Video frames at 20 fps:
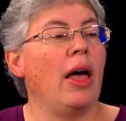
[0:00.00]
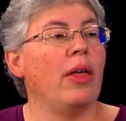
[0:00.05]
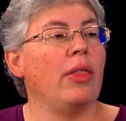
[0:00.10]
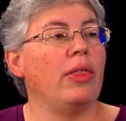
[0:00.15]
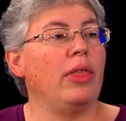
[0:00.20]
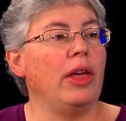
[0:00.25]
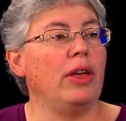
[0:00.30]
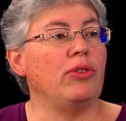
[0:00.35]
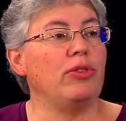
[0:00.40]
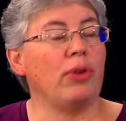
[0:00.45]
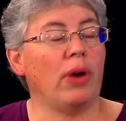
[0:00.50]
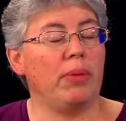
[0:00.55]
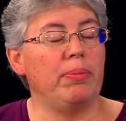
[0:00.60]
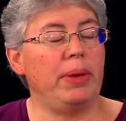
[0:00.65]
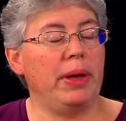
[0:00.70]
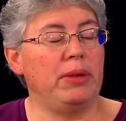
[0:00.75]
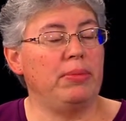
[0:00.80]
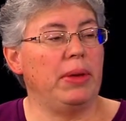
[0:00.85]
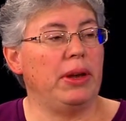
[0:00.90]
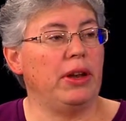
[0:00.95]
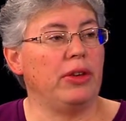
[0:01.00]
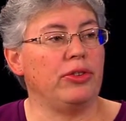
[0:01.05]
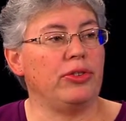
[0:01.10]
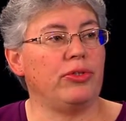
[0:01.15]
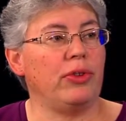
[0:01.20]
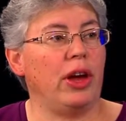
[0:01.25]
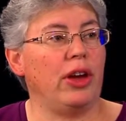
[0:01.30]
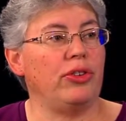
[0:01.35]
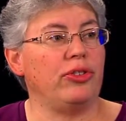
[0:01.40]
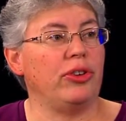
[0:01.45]
The Trump
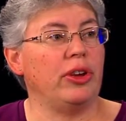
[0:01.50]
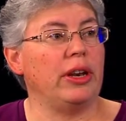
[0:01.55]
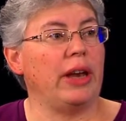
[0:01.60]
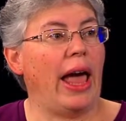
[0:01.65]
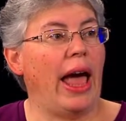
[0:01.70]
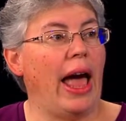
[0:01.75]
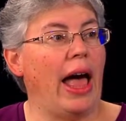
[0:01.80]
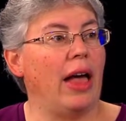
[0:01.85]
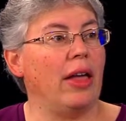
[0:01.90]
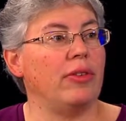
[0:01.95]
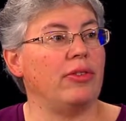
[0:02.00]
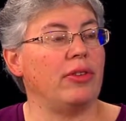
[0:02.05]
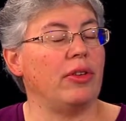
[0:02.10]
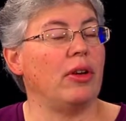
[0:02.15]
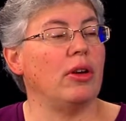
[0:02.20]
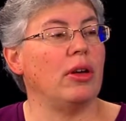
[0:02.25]
administration has